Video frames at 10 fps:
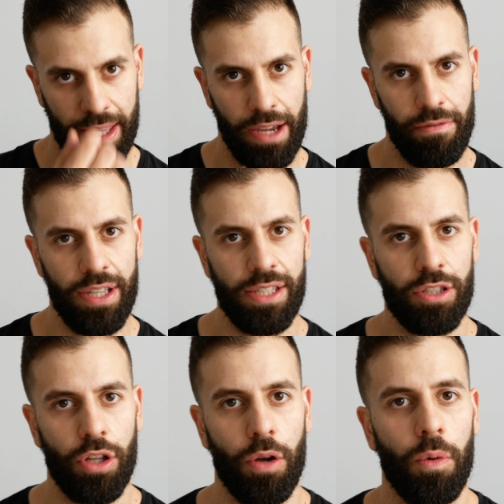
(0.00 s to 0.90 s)
There is
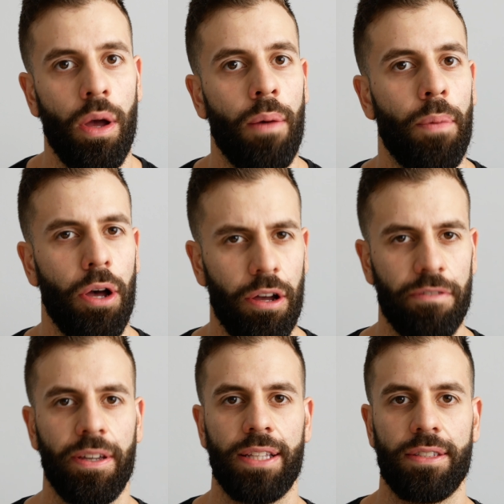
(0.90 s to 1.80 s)
no
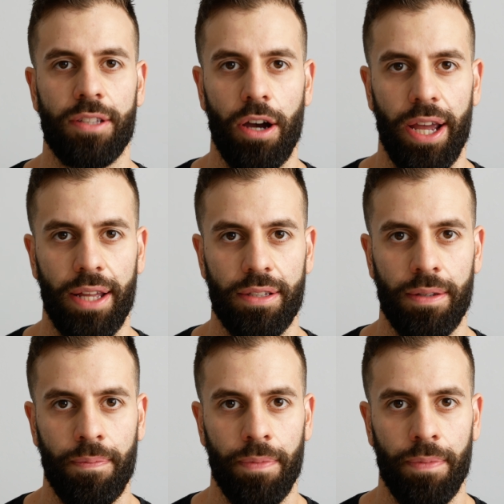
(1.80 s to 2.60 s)
perfect diet.